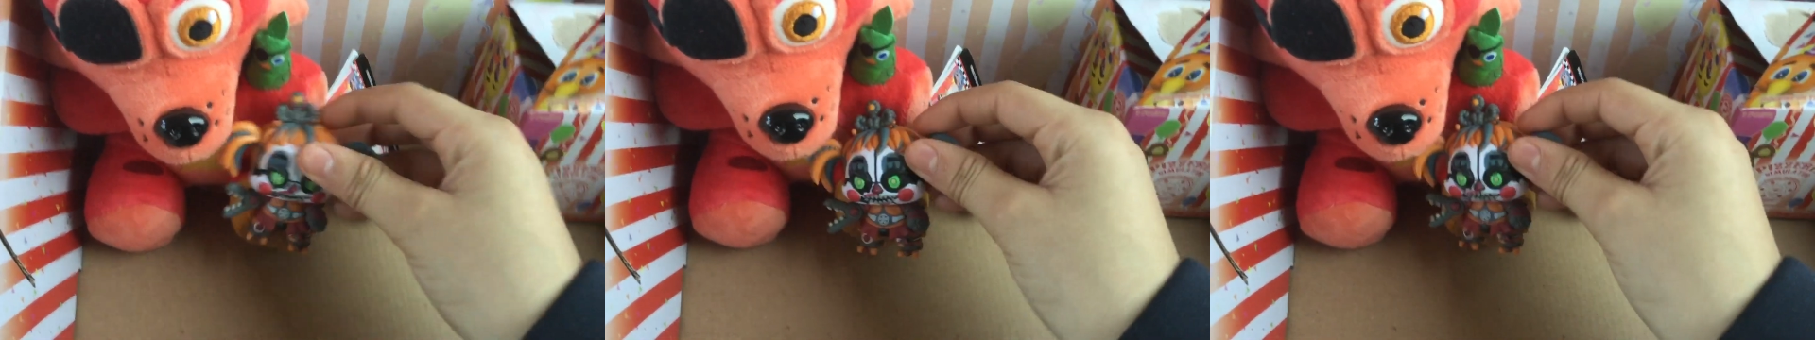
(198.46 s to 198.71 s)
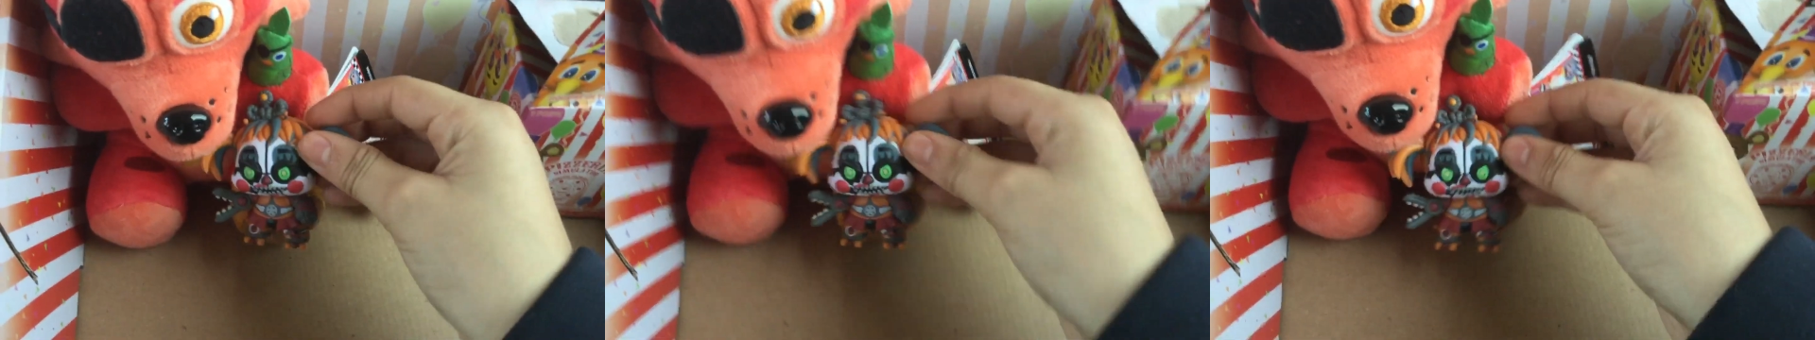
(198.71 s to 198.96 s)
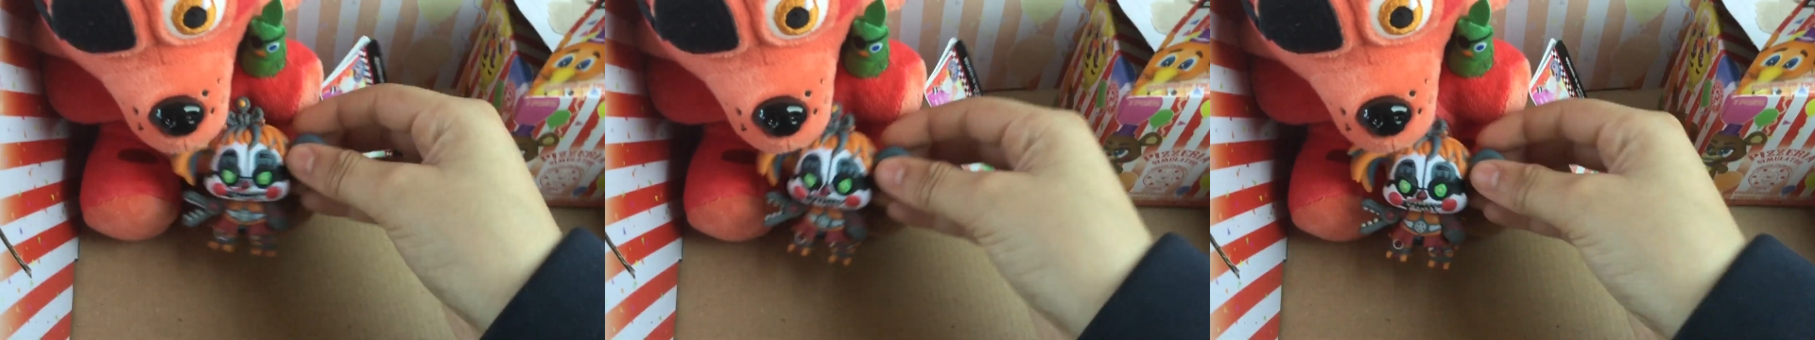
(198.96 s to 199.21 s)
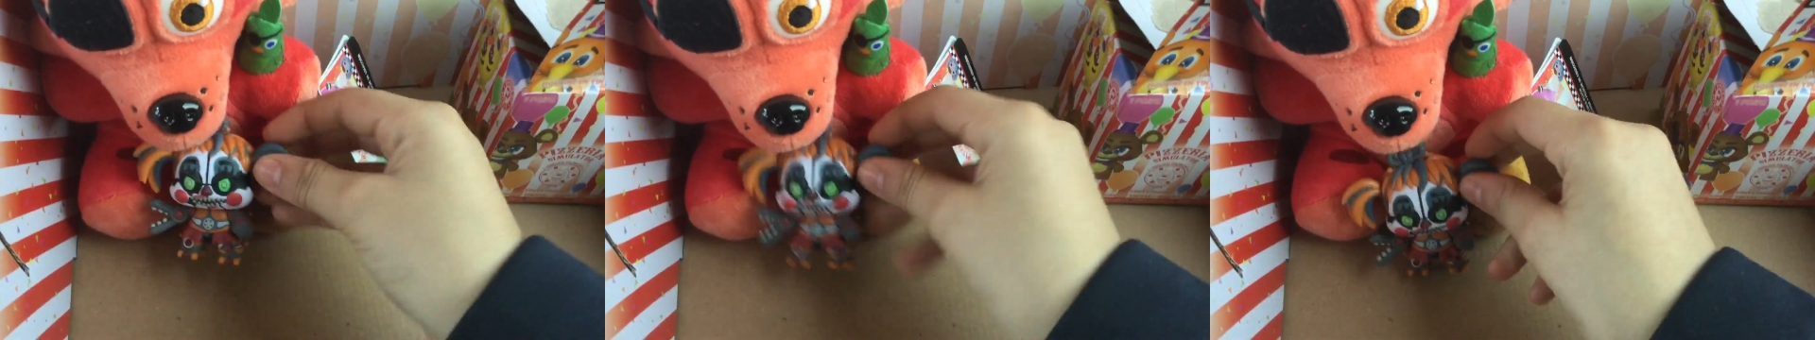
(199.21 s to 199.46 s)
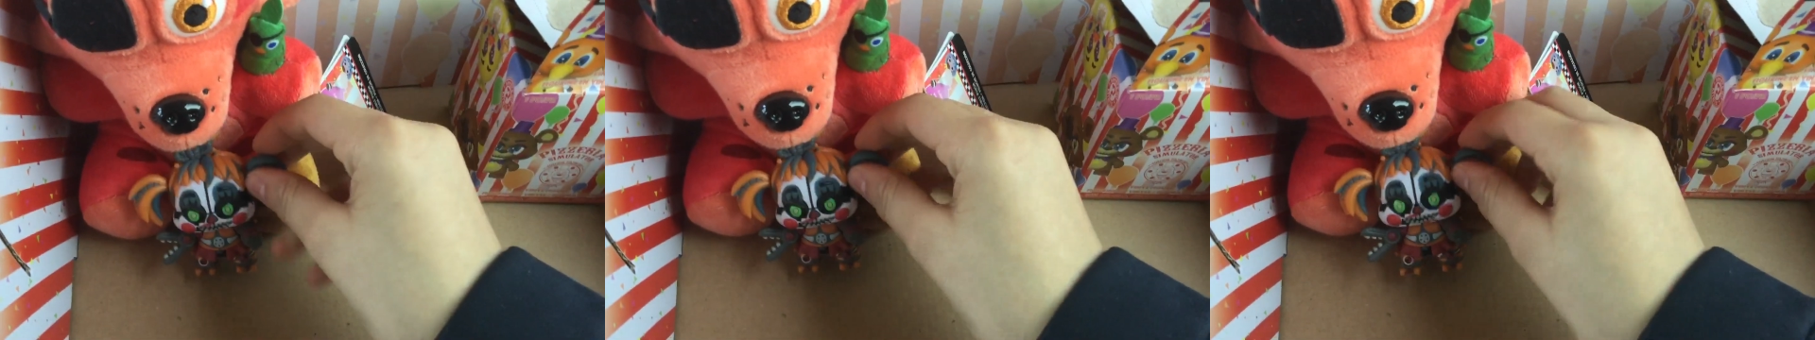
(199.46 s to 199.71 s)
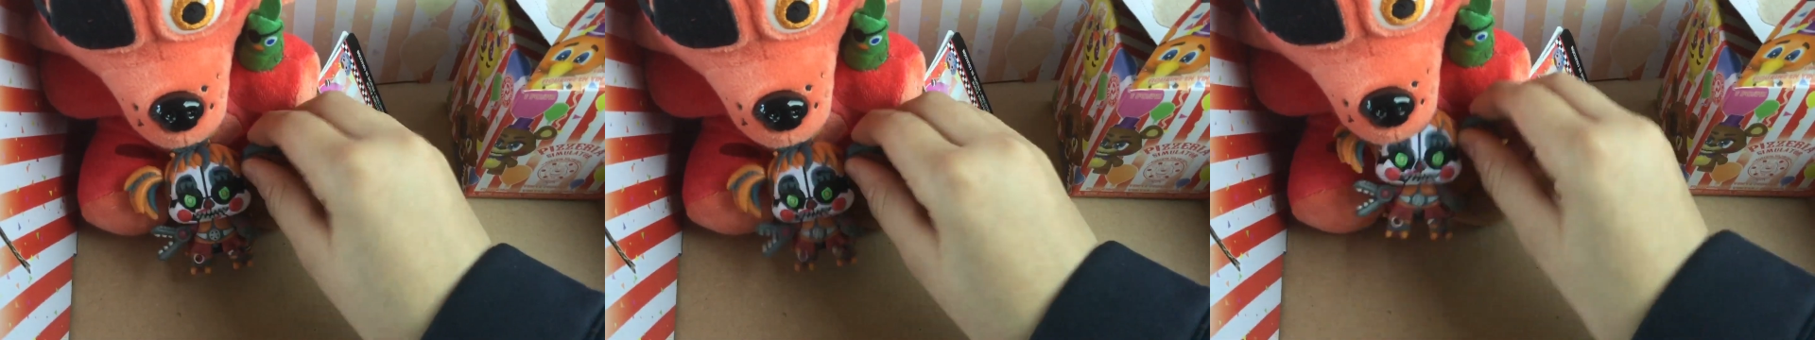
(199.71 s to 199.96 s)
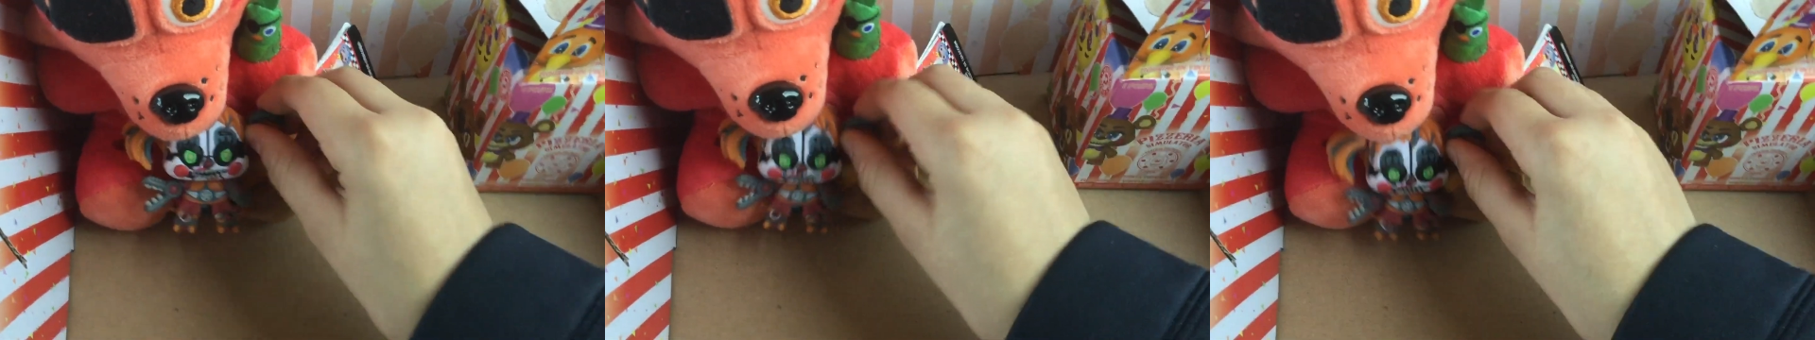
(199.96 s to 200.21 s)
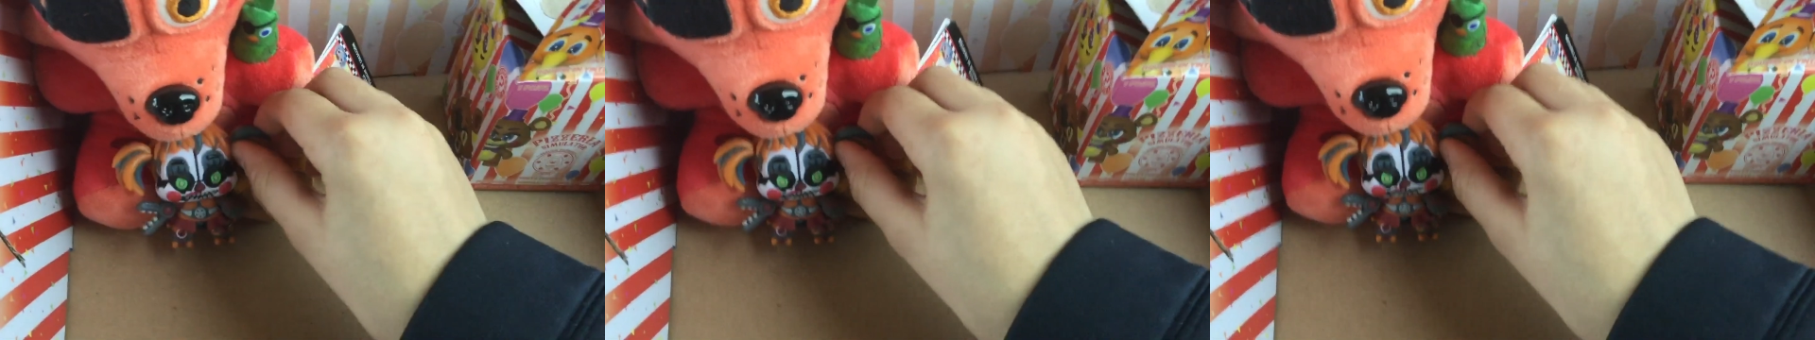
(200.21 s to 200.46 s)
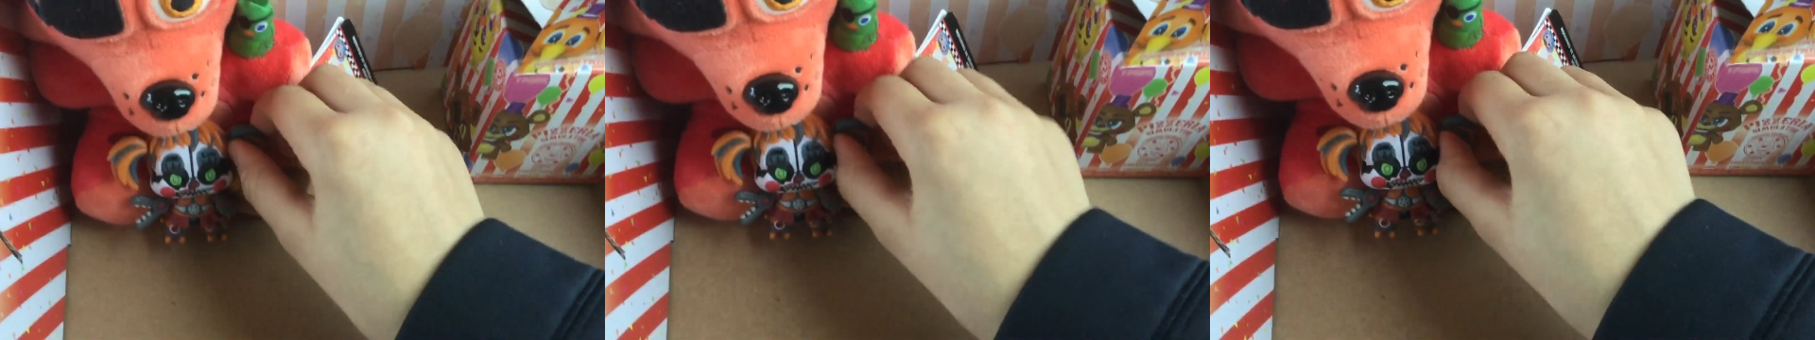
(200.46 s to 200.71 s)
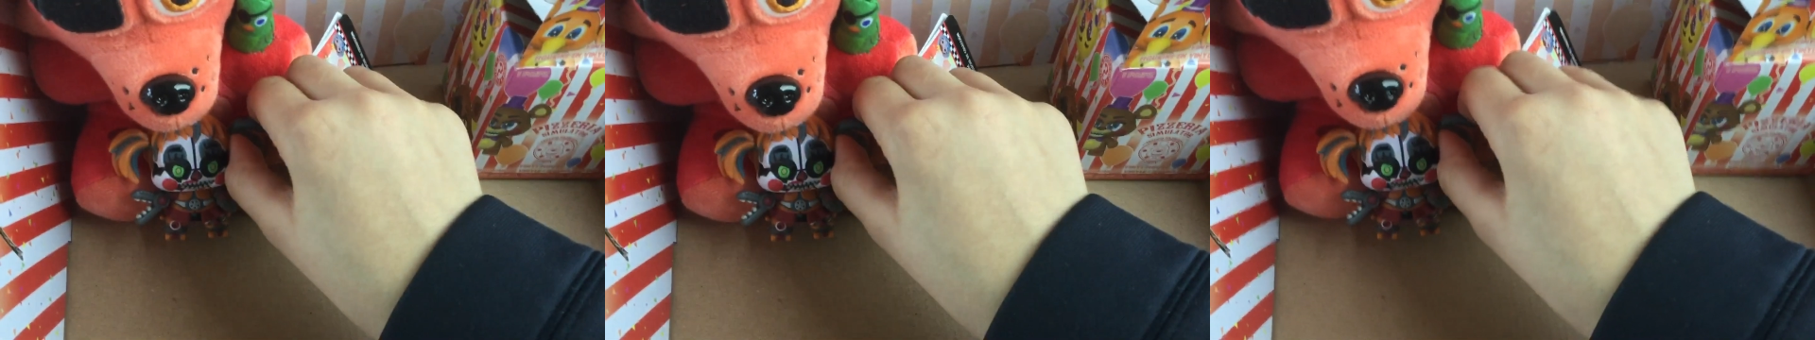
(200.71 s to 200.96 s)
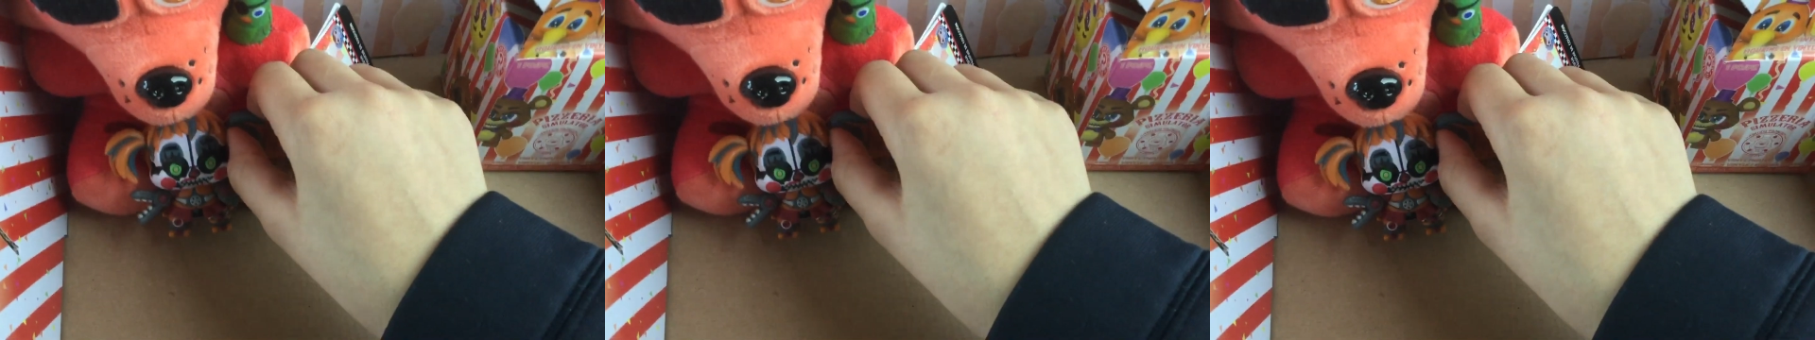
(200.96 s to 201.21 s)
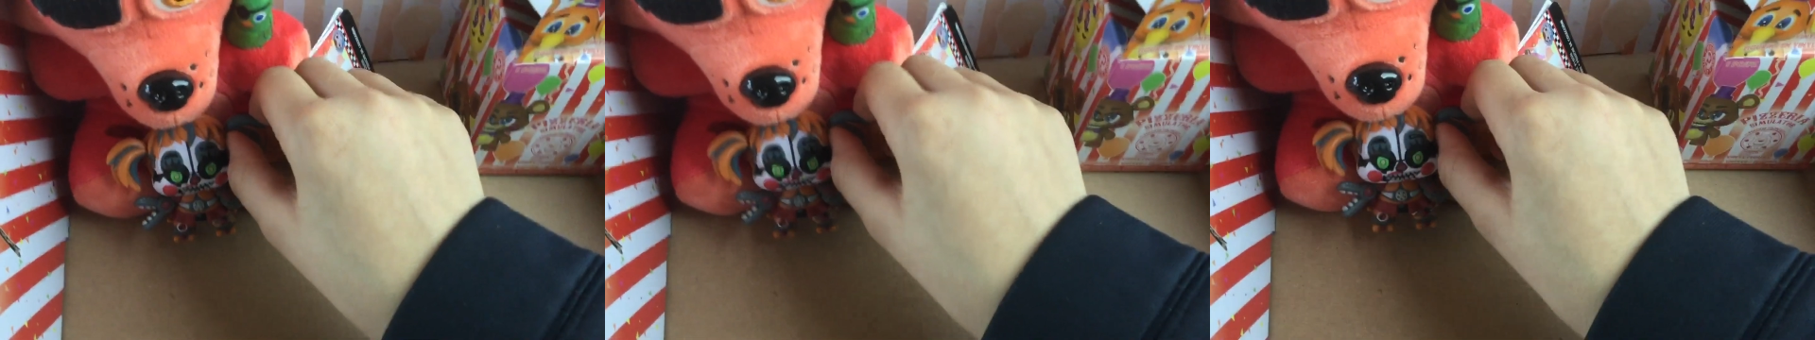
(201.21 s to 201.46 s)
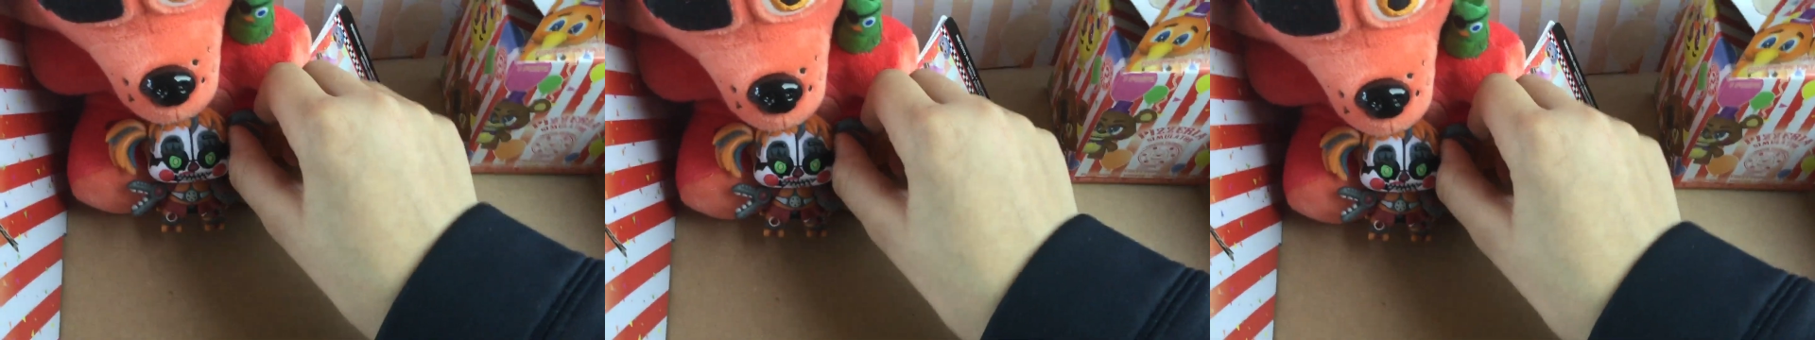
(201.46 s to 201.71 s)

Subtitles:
[unreadable: no face in view]